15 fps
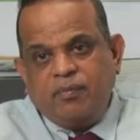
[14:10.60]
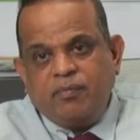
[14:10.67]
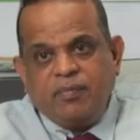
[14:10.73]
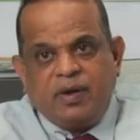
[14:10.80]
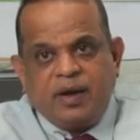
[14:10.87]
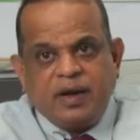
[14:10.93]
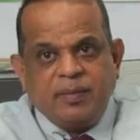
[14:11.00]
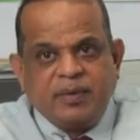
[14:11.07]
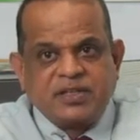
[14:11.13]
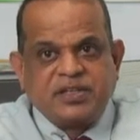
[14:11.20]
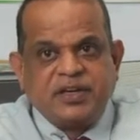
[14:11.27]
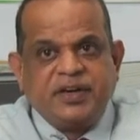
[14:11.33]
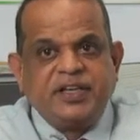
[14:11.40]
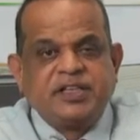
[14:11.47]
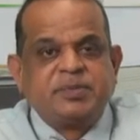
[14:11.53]
animal
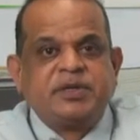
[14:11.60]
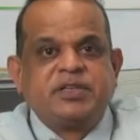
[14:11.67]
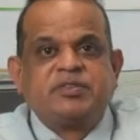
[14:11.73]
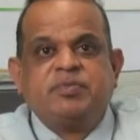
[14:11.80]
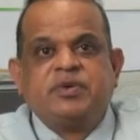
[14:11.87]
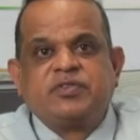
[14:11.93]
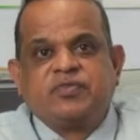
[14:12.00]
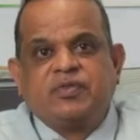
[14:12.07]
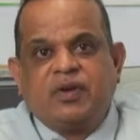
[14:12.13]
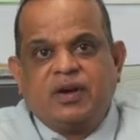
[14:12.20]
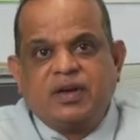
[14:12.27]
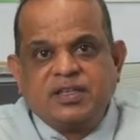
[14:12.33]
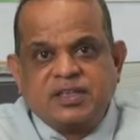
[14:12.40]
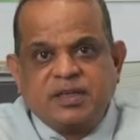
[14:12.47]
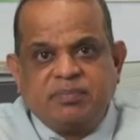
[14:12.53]
studies, which bisphenol is
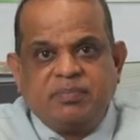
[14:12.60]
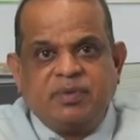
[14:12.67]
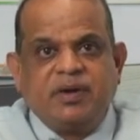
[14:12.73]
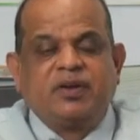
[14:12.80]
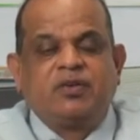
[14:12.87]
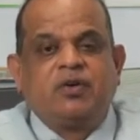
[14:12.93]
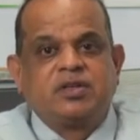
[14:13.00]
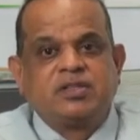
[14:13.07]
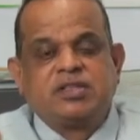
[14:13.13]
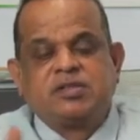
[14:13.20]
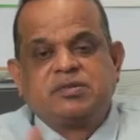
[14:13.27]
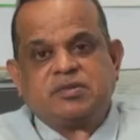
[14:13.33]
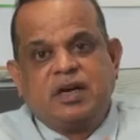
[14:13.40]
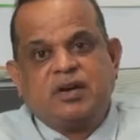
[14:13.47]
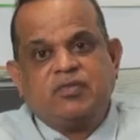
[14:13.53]
it causes
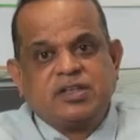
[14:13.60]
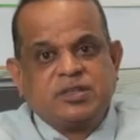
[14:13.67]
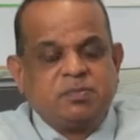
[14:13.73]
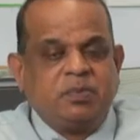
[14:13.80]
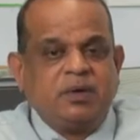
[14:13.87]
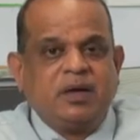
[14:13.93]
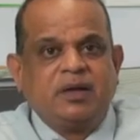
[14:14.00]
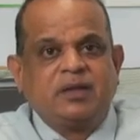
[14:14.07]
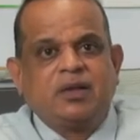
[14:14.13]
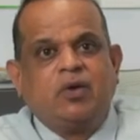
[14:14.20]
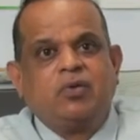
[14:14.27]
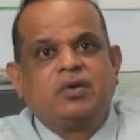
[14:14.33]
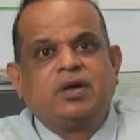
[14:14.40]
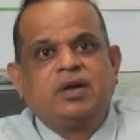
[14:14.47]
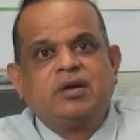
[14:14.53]
adverse birth
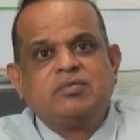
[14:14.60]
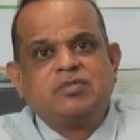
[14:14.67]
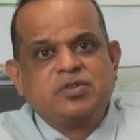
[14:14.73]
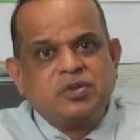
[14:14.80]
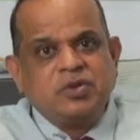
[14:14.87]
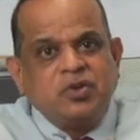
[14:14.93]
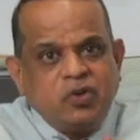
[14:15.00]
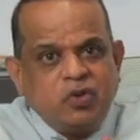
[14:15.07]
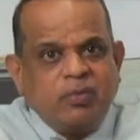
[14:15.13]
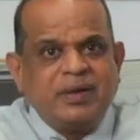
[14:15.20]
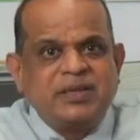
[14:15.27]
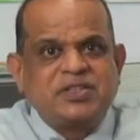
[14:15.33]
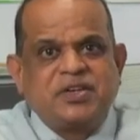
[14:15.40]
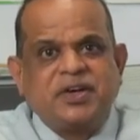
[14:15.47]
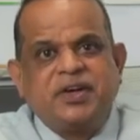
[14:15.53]
outcomes. Human
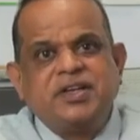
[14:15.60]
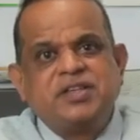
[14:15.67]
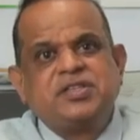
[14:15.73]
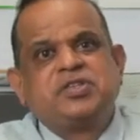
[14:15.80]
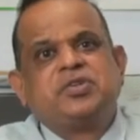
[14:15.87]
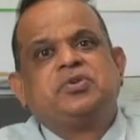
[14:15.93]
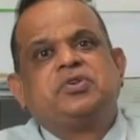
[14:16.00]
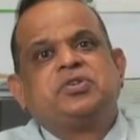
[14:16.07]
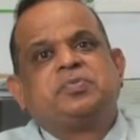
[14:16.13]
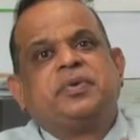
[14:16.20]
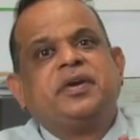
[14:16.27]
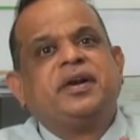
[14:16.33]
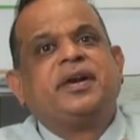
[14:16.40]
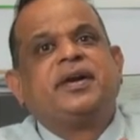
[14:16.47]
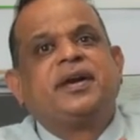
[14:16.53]
studies shows
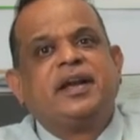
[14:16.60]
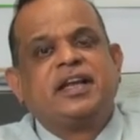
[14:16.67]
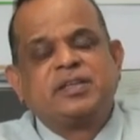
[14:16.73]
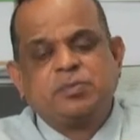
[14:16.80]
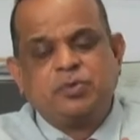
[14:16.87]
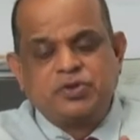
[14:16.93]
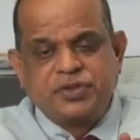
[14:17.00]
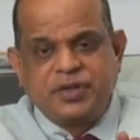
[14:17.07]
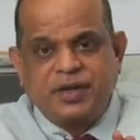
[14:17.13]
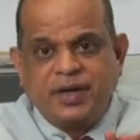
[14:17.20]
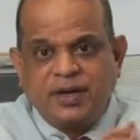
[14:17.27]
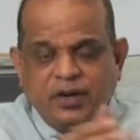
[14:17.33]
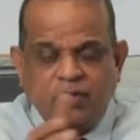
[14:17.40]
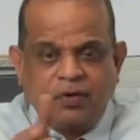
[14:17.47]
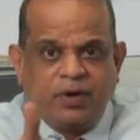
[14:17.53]
prenatal exposure and
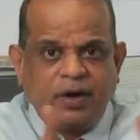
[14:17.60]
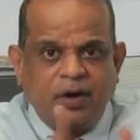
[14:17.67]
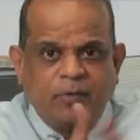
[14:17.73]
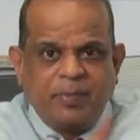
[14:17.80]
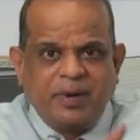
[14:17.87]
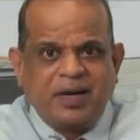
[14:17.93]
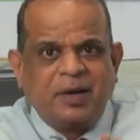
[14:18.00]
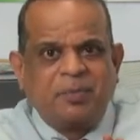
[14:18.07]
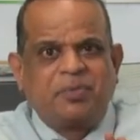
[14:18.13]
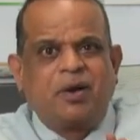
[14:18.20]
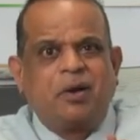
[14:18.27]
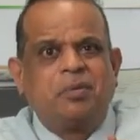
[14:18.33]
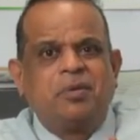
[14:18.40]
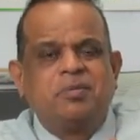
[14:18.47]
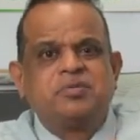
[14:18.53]
neurodevelopmental
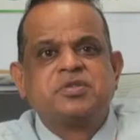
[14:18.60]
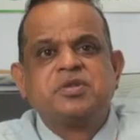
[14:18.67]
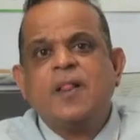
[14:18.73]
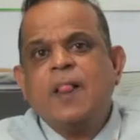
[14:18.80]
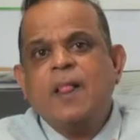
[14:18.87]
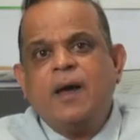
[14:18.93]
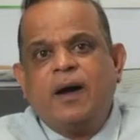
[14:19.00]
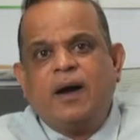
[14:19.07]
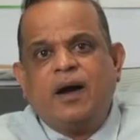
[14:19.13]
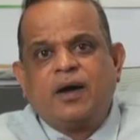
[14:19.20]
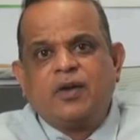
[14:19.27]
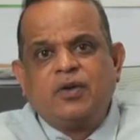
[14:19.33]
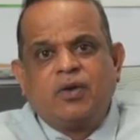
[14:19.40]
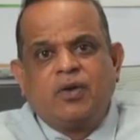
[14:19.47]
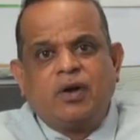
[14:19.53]
problems. You have
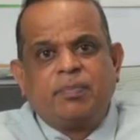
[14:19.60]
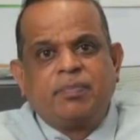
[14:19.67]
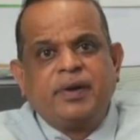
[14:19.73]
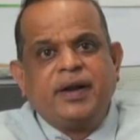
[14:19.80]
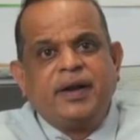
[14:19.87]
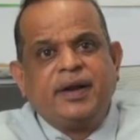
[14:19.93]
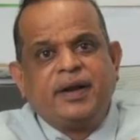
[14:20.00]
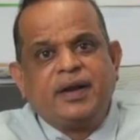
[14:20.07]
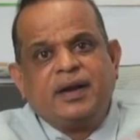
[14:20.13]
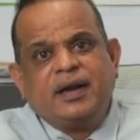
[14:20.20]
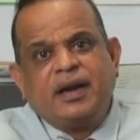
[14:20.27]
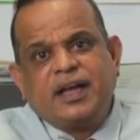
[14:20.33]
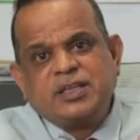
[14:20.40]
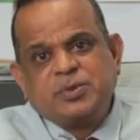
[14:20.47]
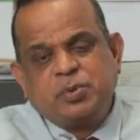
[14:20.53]
got prenatal
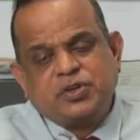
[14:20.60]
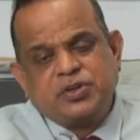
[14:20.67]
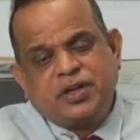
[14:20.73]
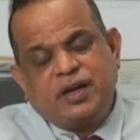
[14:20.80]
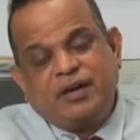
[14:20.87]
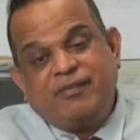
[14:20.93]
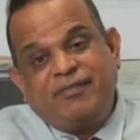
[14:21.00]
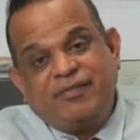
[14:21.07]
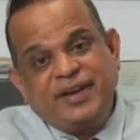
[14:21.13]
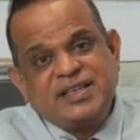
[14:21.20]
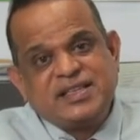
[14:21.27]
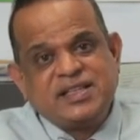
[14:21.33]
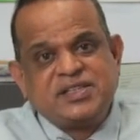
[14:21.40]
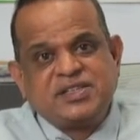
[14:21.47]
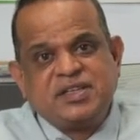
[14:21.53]
exposure and wheeze in
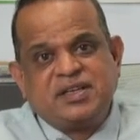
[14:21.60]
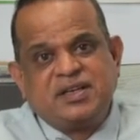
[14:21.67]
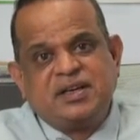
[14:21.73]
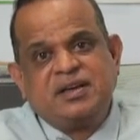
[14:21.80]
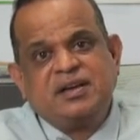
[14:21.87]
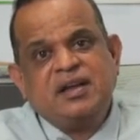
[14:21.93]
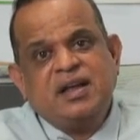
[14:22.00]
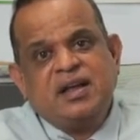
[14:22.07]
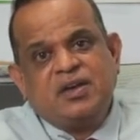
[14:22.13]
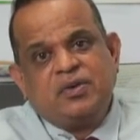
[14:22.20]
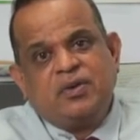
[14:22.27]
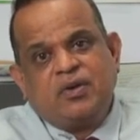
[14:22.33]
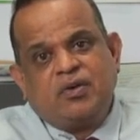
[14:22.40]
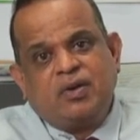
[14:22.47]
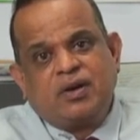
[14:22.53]
children. You have
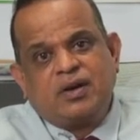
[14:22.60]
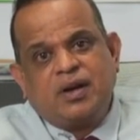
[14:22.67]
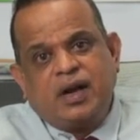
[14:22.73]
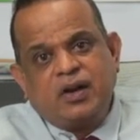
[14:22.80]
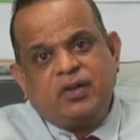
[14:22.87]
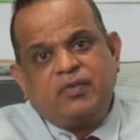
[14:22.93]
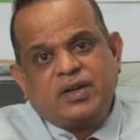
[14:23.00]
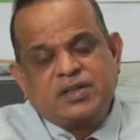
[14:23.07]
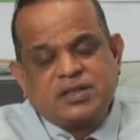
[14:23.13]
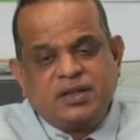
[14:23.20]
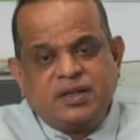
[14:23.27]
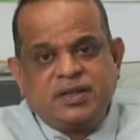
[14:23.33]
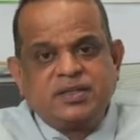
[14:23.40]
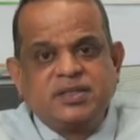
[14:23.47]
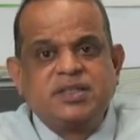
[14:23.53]
got cardiovascular
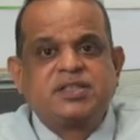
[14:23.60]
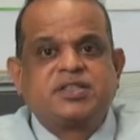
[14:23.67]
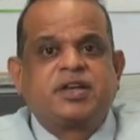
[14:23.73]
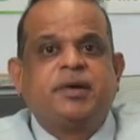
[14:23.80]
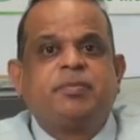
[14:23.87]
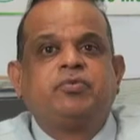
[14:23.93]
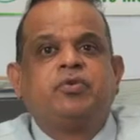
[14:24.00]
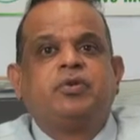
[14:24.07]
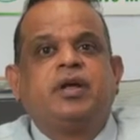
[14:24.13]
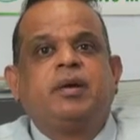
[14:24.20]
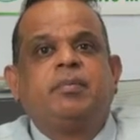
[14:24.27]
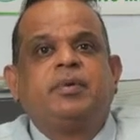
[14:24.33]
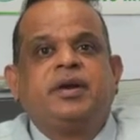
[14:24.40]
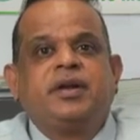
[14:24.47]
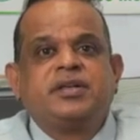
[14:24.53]
disease, type 2
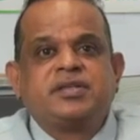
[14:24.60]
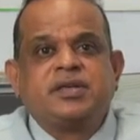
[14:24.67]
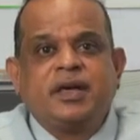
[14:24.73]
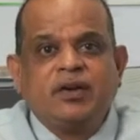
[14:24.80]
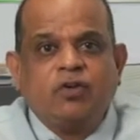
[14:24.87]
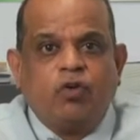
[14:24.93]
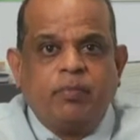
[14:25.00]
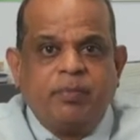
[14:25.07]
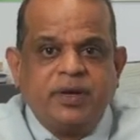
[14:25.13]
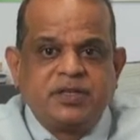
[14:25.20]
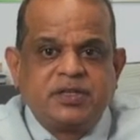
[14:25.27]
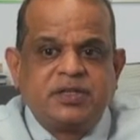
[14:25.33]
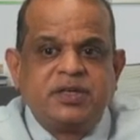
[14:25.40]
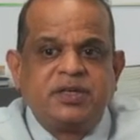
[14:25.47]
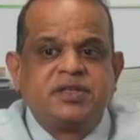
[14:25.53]
diabetes, and obesity
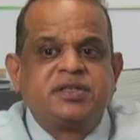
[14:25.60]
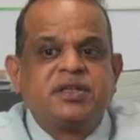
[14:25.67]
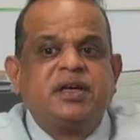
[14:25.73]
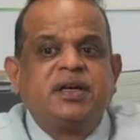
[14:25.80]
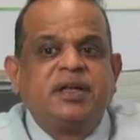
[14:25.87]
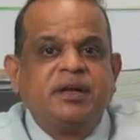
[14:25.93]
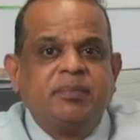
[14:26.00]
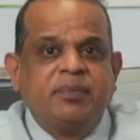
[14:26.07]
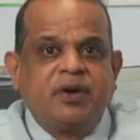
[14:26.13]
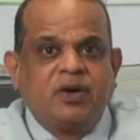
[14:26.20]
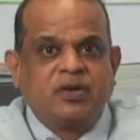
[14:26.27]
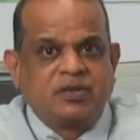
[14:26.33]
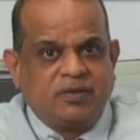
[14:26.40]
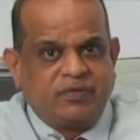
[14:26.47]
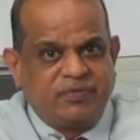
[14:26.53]
resulting because
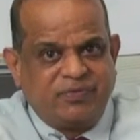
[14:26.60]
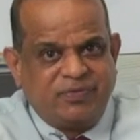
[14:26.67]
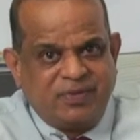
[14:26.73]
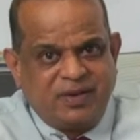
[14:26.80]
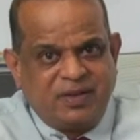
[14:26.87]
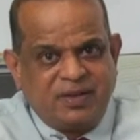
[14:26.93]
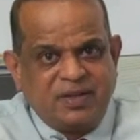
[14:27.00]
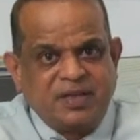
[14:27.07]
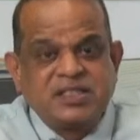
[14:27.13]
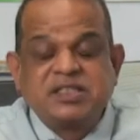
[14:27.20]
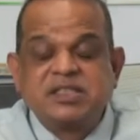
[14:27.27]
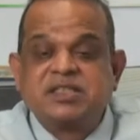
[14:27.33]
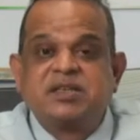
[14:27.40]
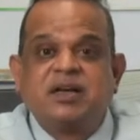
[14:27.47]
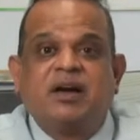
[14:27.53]
of this
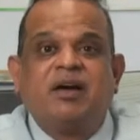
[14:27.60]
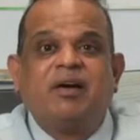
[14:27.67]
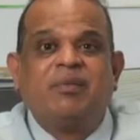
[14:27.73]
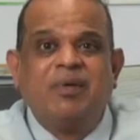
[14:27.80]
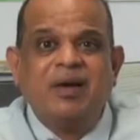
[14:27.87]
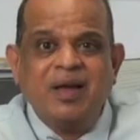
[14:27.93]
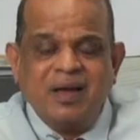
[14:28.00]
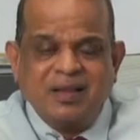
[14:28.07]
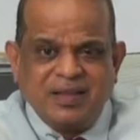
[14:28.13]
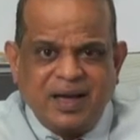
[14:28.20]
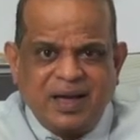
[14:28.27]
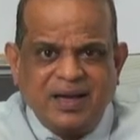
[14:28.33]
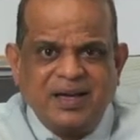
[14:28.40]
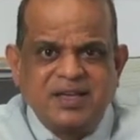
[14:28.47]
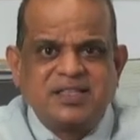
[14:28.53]

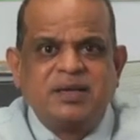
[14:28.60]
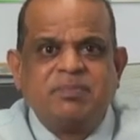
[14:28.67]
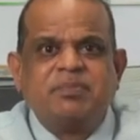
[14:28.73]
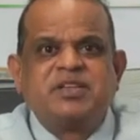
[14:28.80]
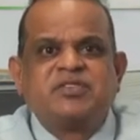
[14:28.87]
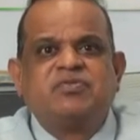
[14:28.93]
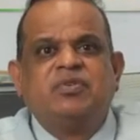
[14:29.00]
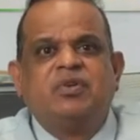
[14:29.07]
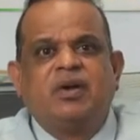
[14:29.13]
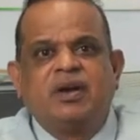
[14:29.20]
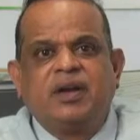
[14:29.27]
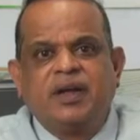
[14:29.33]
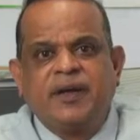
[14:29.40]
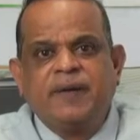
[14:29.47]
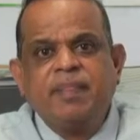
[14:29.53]
phthalates and bisphenol
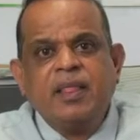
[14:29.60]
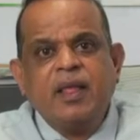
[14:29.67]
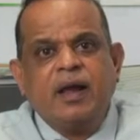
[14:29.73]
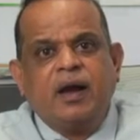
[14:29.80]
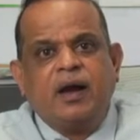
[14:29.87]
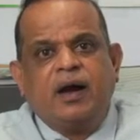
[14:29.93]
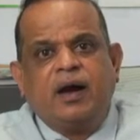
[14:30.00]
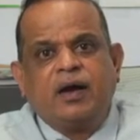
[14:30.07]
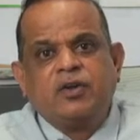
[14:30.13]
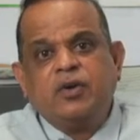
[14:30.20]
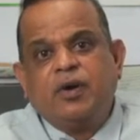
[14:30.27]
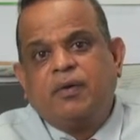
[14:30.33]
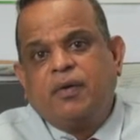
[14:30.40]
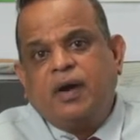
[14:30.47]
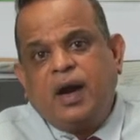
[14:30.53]
A. You have
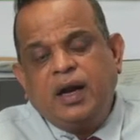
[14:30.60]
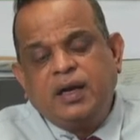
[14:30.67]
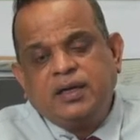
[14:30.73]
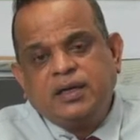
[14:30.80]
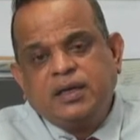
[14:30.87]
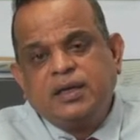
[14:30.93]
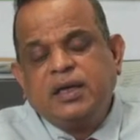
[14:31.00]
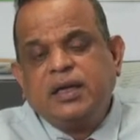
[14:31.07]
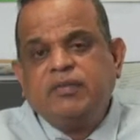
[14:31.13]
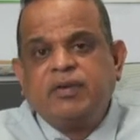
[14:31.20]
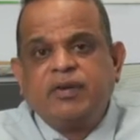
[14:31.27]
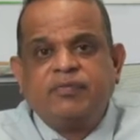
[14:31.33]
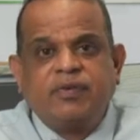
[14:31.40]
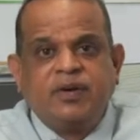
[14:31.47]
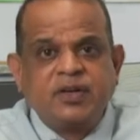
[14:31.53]
altered liver
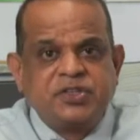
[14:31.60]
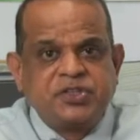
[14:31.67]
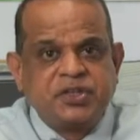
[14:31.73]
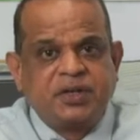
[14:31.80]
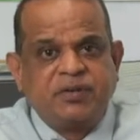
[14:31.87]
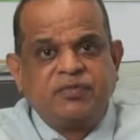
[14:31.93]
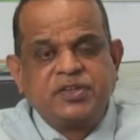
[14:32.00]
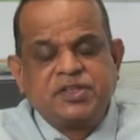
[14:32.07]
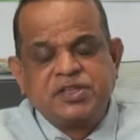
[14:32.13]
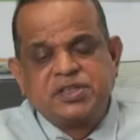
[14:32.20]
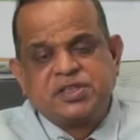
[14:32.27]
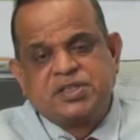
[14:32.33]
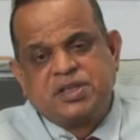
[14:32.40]
function, which is